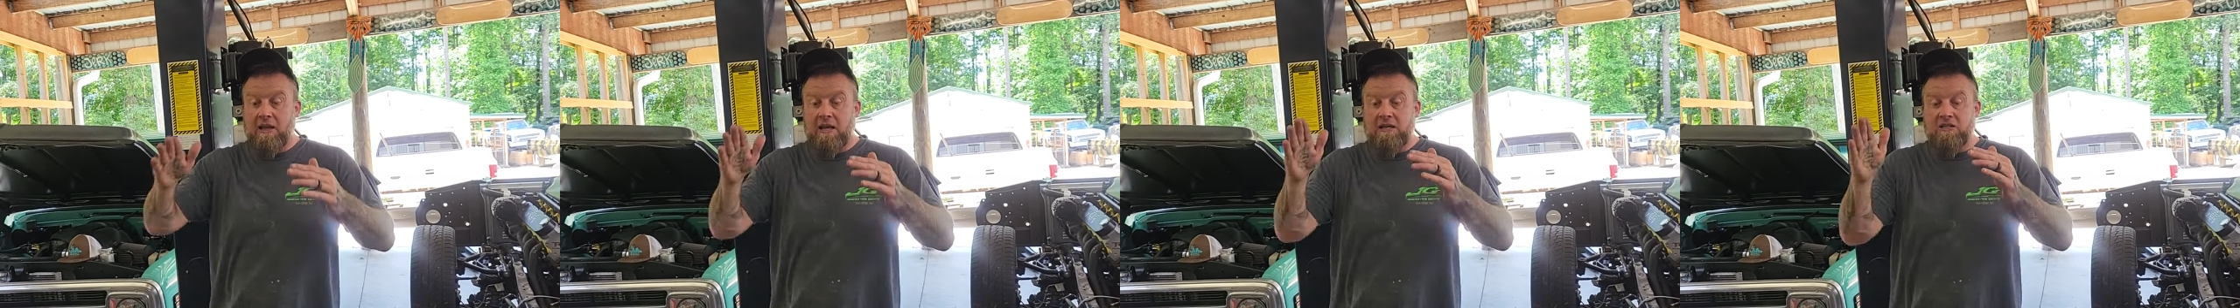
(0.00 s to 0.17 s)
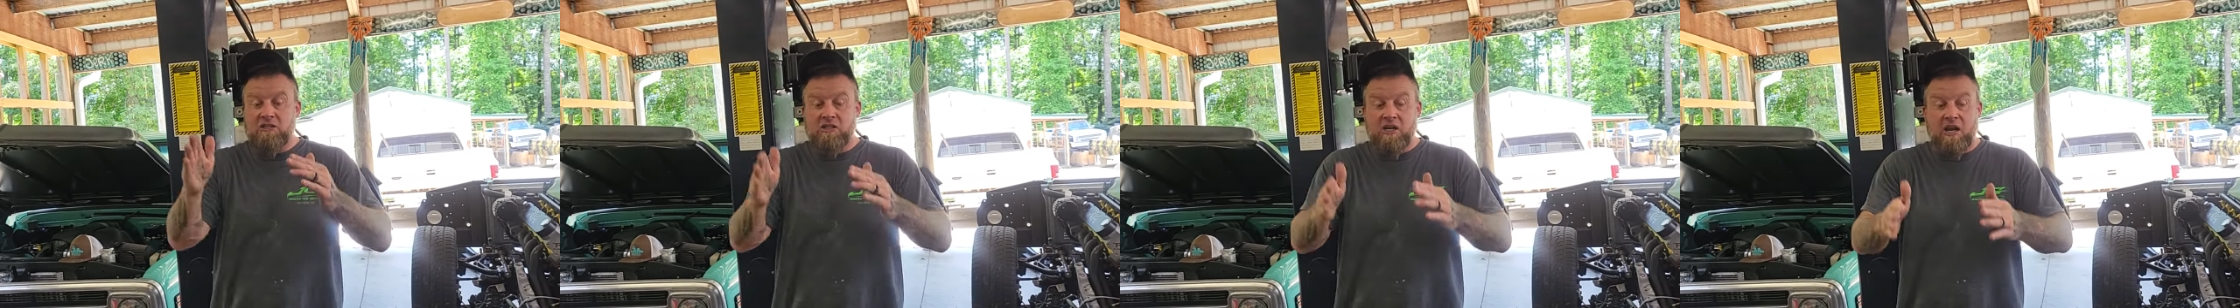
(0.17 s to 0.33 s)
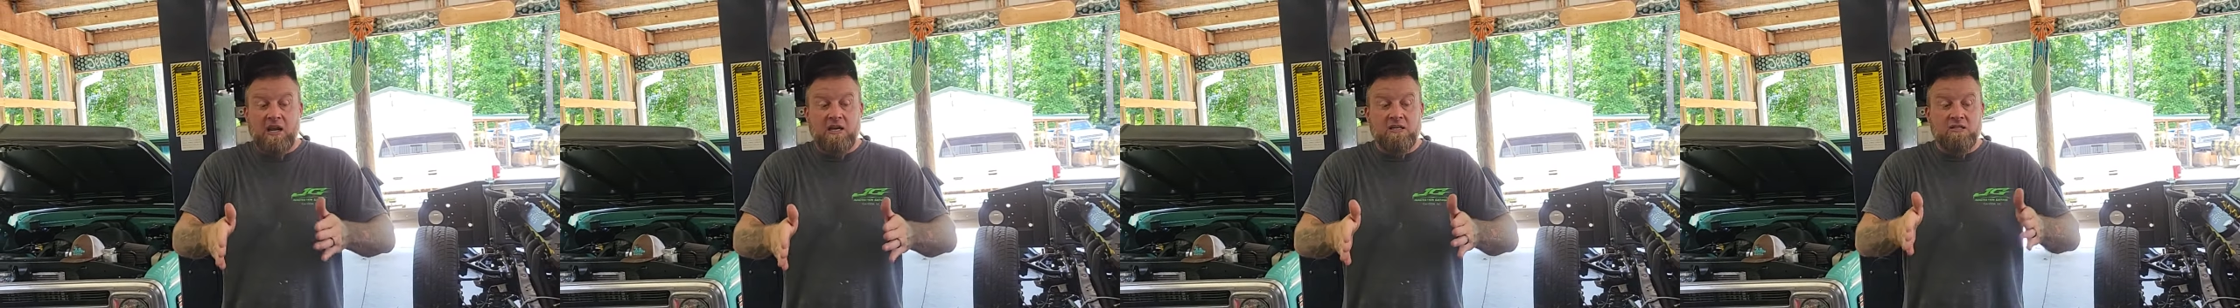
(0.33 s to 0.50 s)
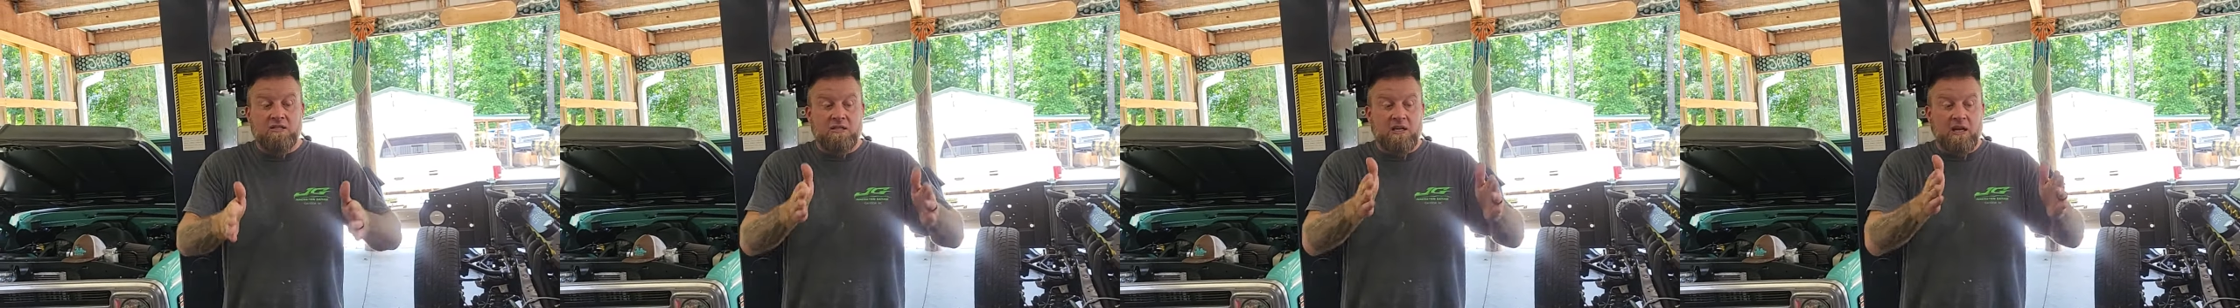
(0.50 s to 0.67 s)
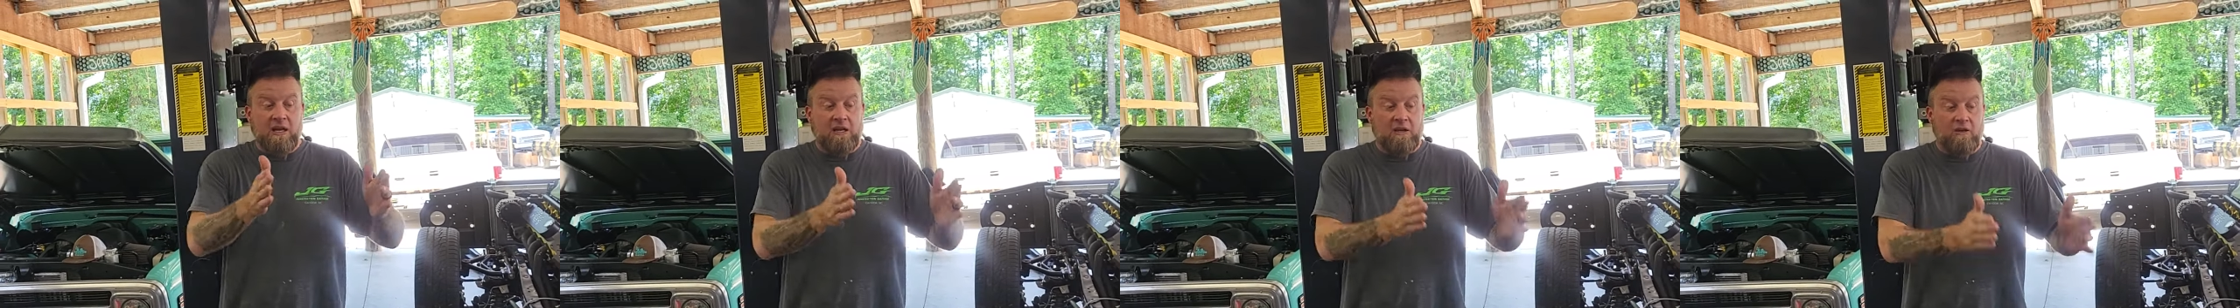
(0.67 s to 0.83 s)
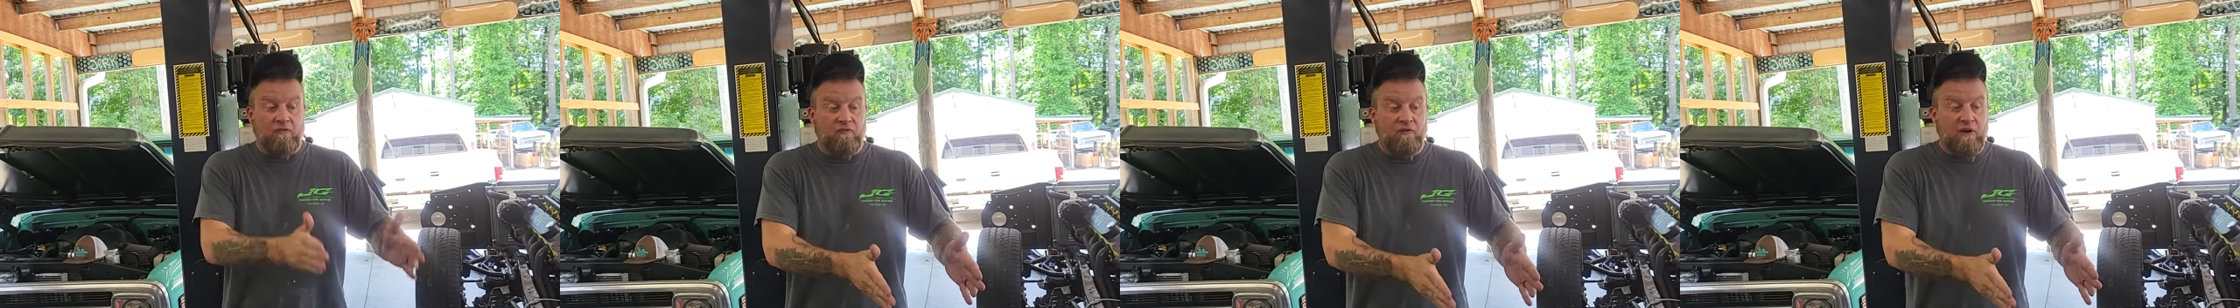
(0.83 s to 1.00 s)
they changed it
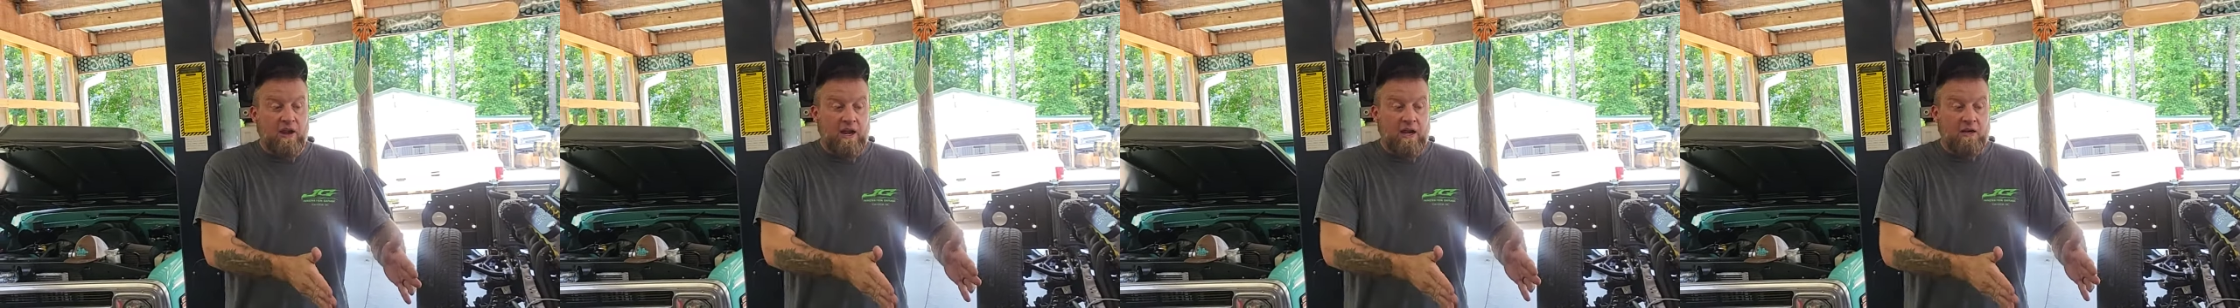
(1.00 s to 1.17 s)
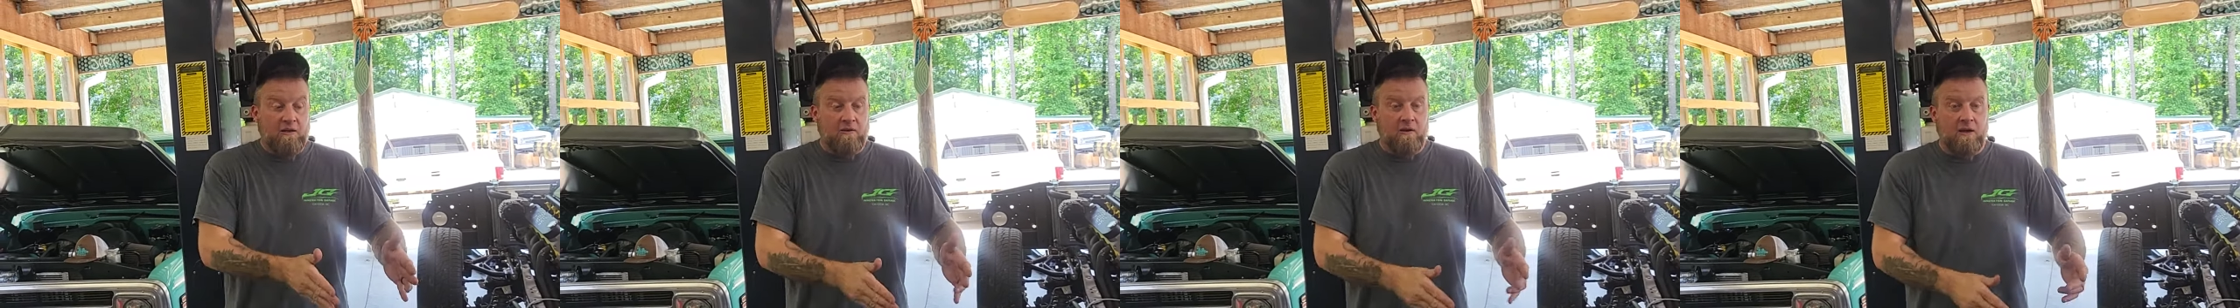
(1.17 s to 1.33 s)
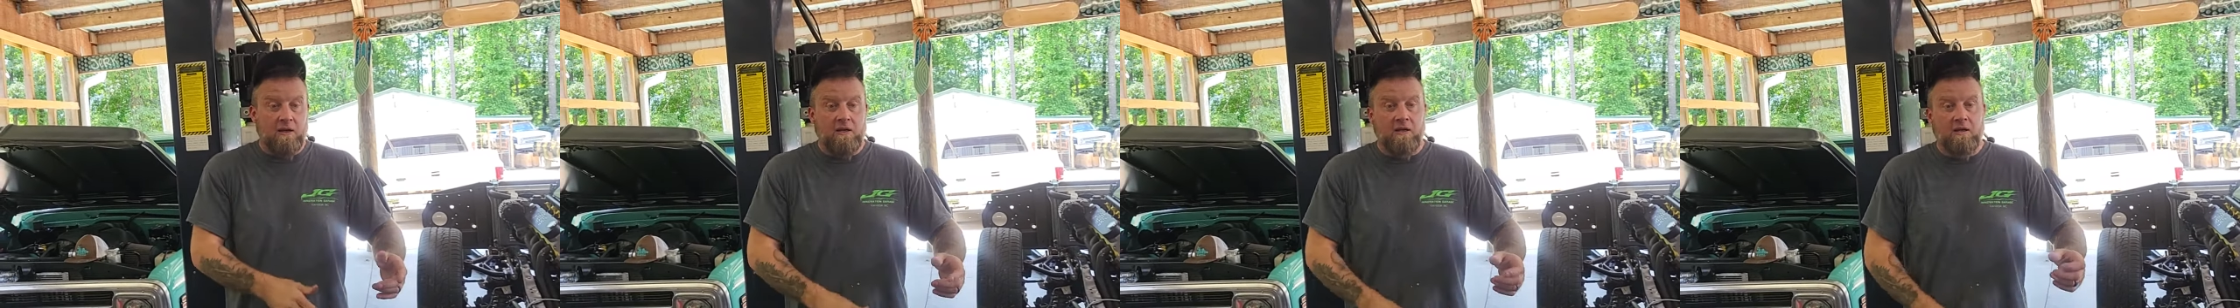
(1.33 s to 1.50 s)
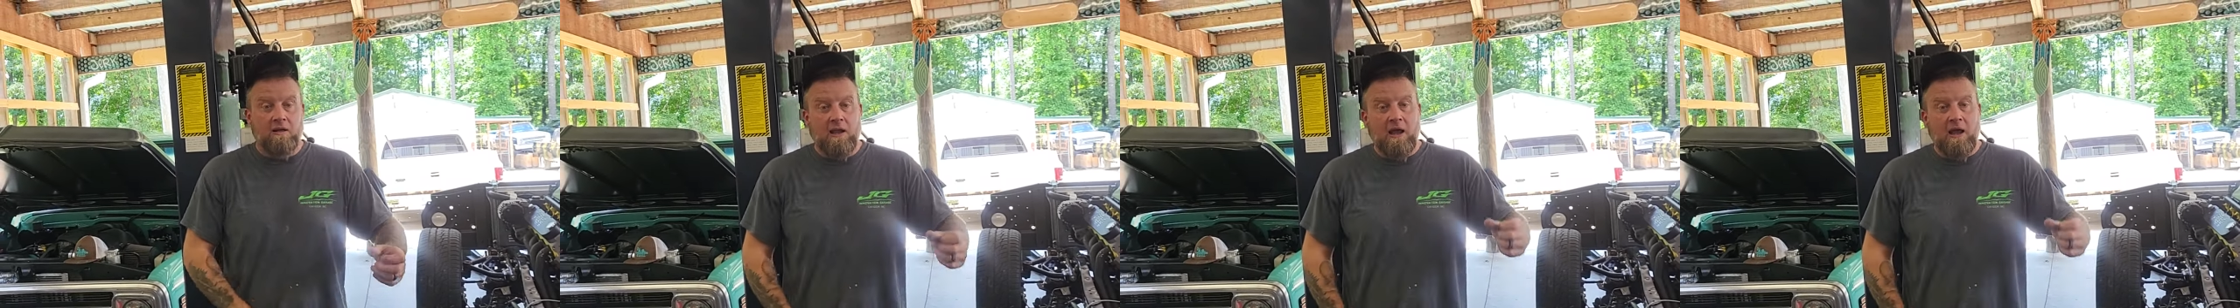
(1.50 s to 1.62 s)
at the factory,